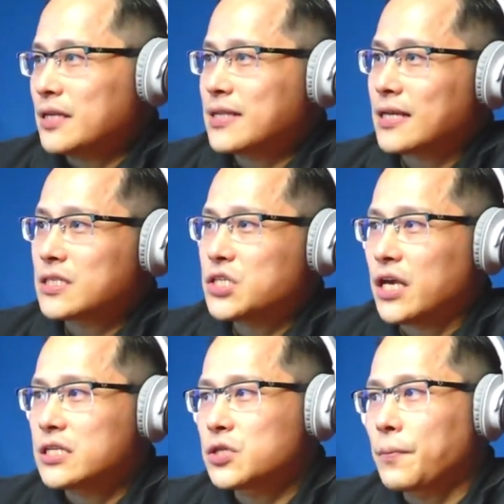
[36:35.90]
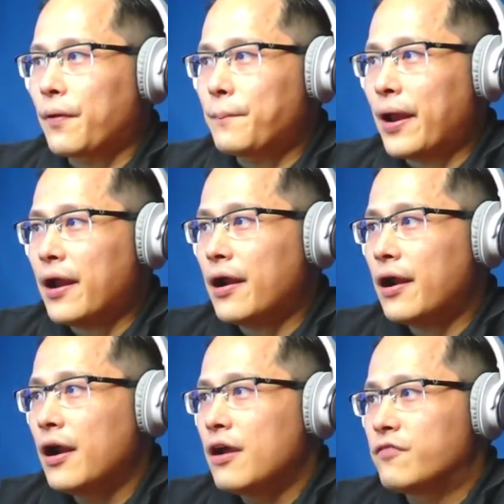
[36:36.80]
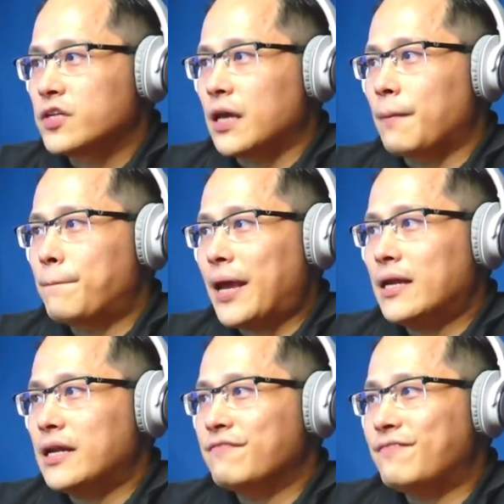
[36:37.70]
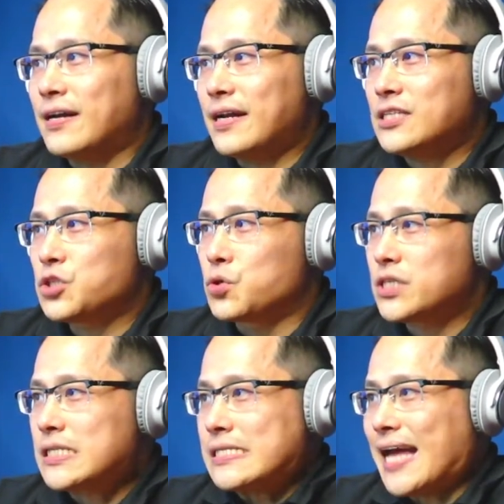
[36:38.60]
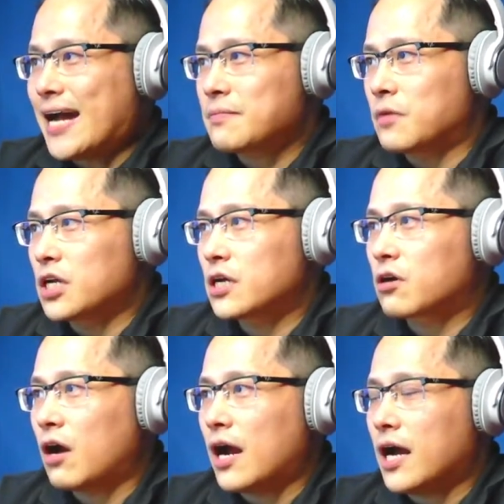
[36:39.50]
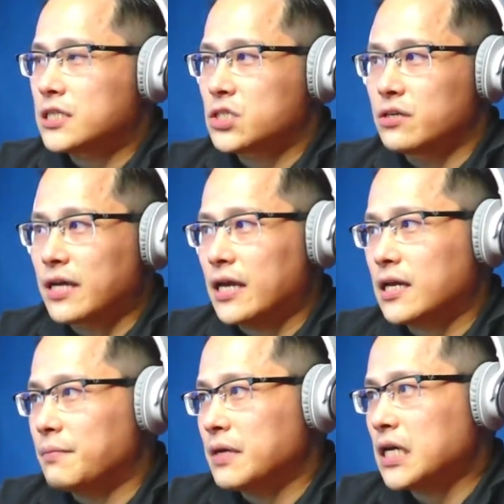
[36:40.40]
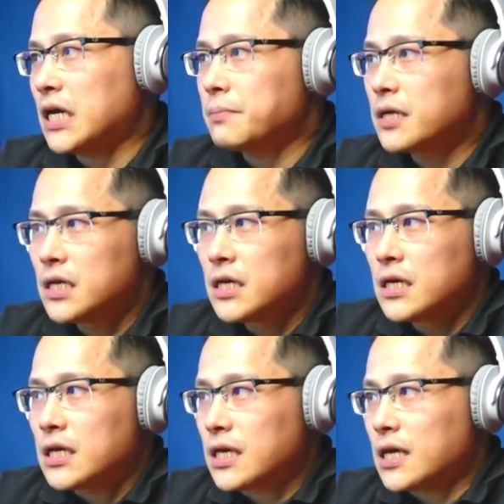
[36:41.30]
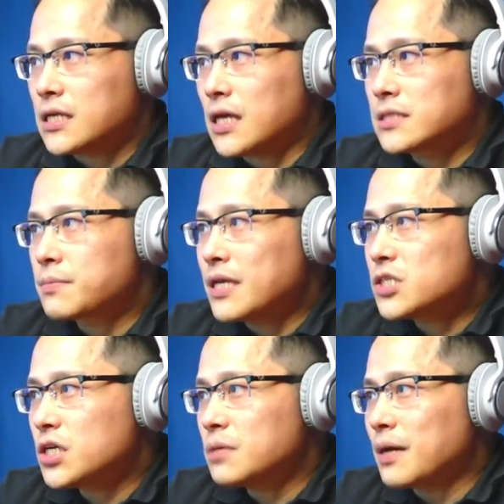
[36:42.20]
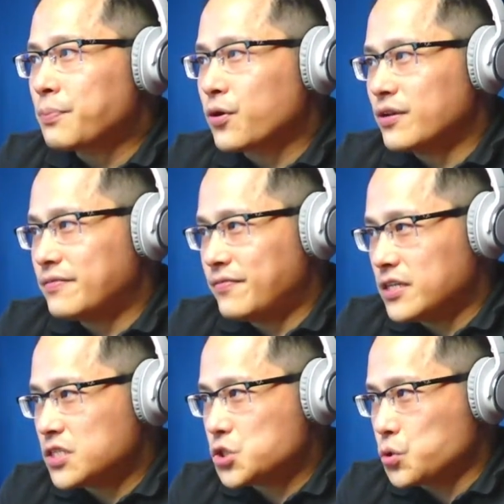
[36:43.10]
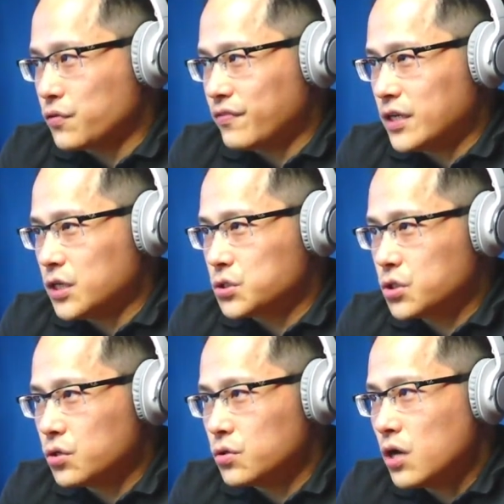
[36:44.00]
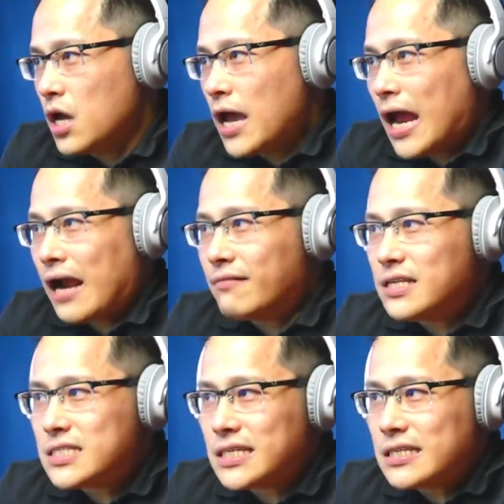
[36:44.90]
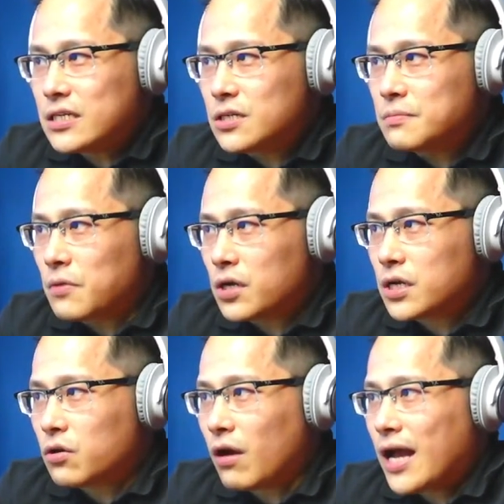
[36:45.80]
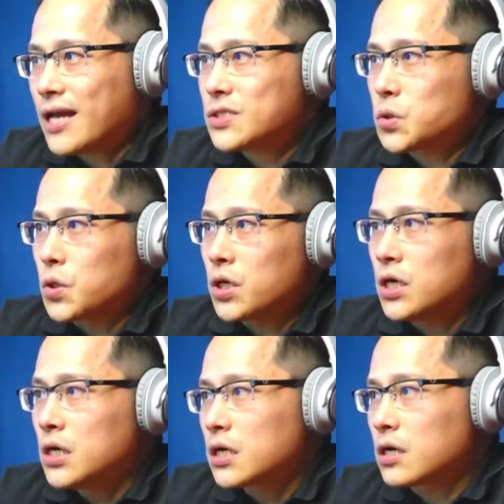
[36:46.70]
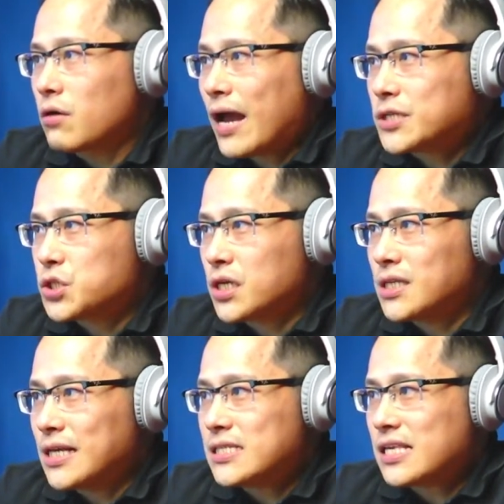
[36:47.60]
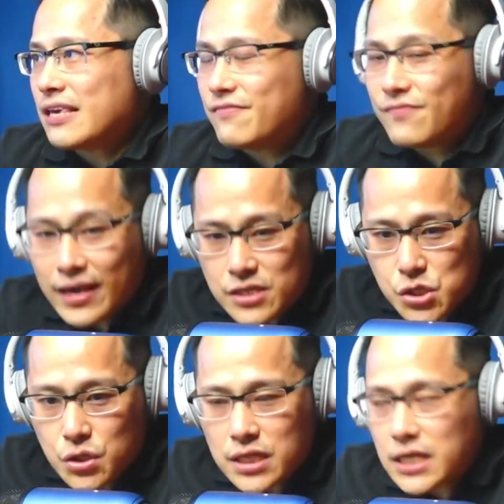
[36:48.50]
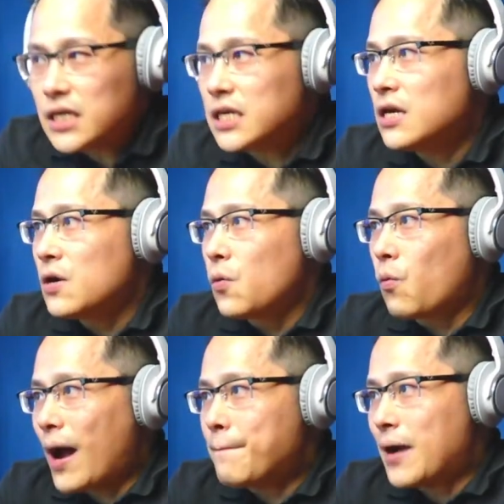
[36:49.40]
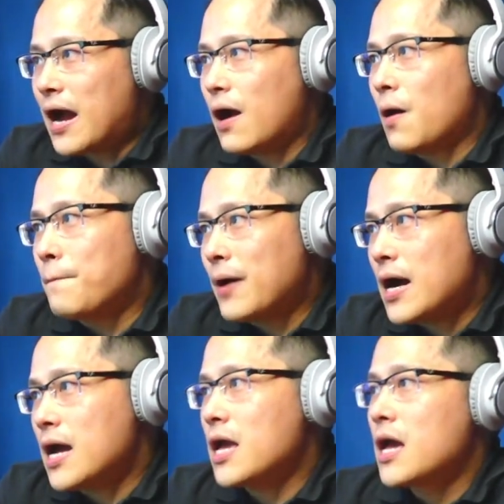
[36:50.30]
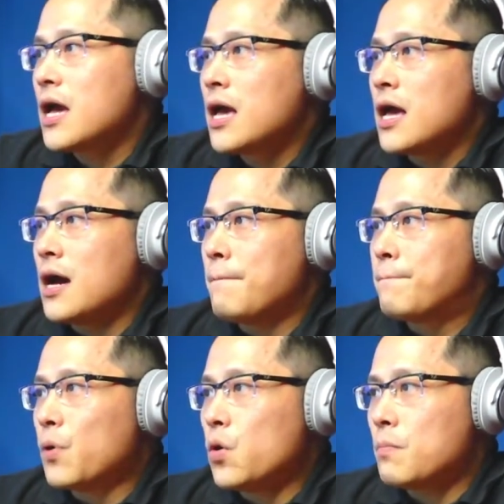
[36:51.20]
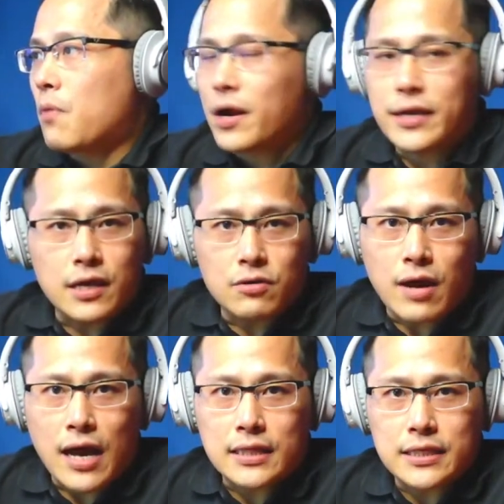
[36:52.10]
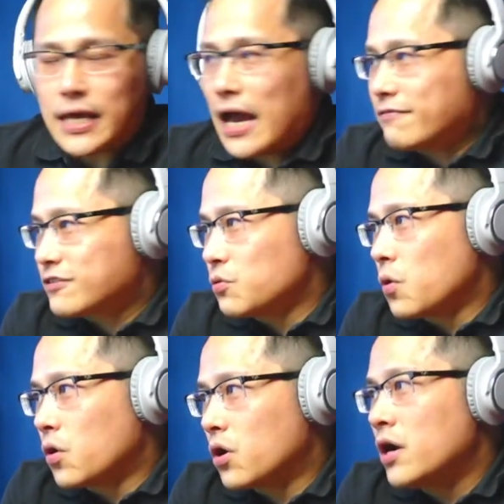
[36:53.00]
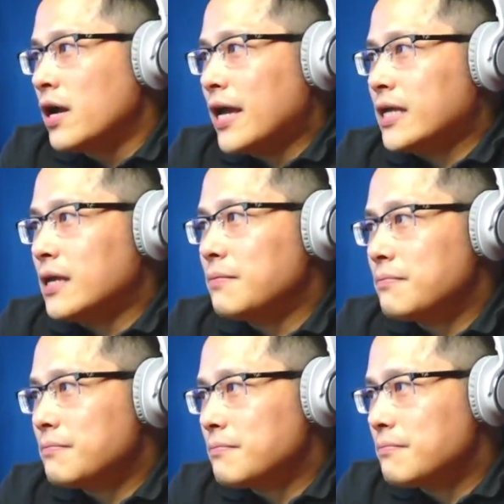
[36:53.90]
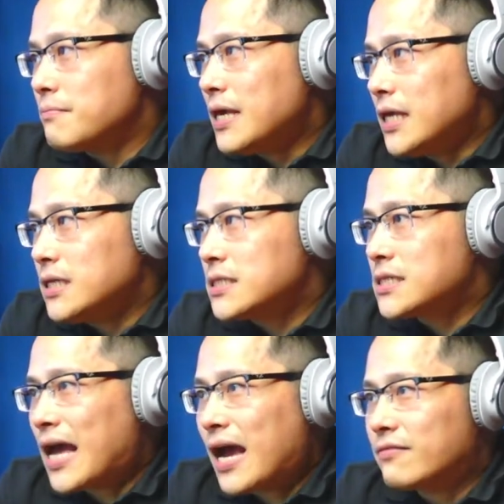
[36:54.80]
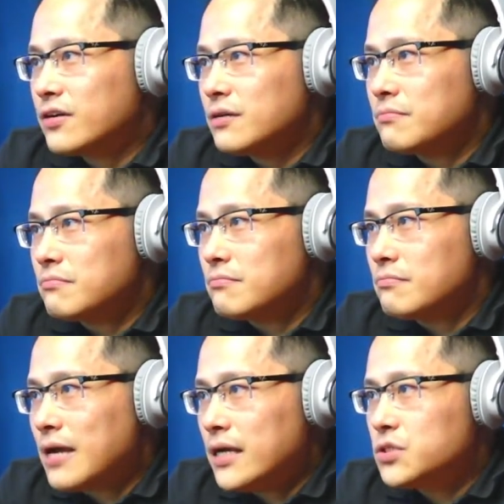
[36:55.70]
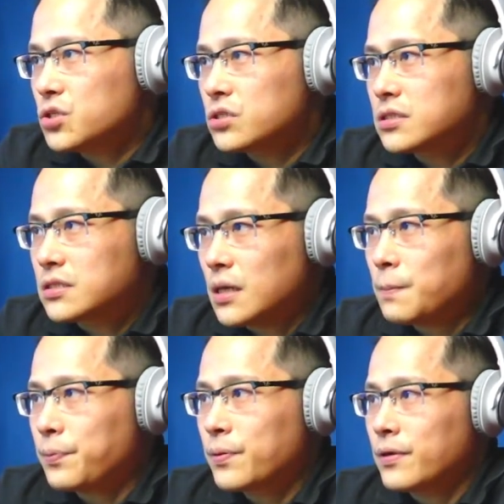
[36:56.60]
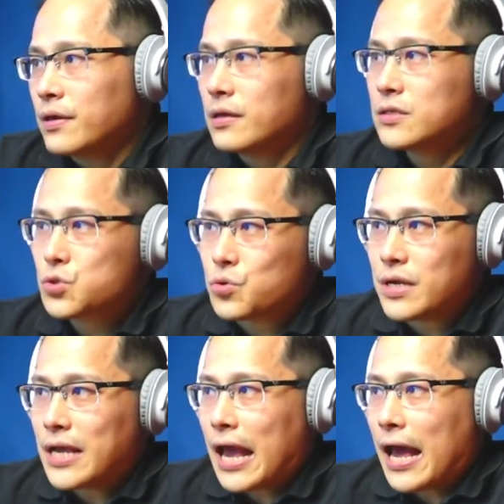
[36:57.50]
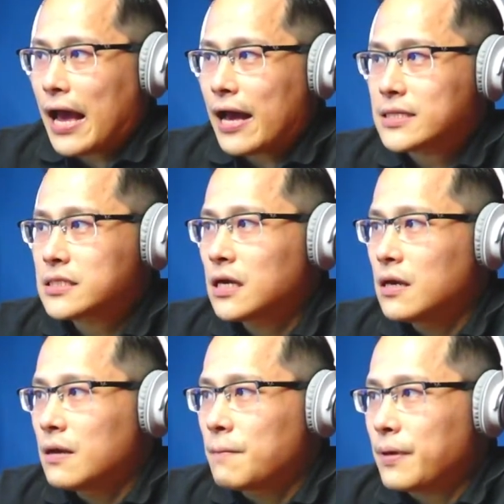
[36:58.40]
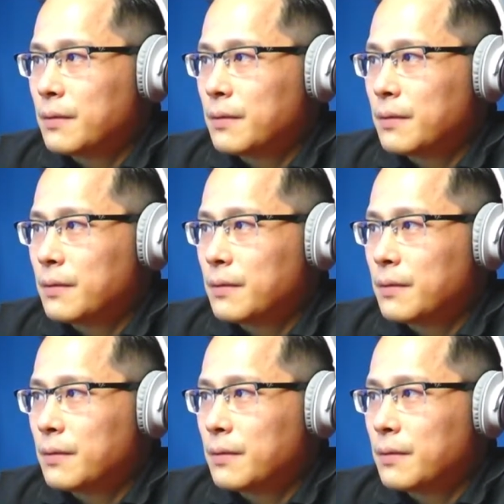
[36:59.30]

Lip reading: take the chance to prepare for the impending financial or stock market crash. Okay, coming up. As mentioned in my previous short video too, every single market crash or correction is eventually wiped out by a bull market rally afterward. And it means every major dip in history has been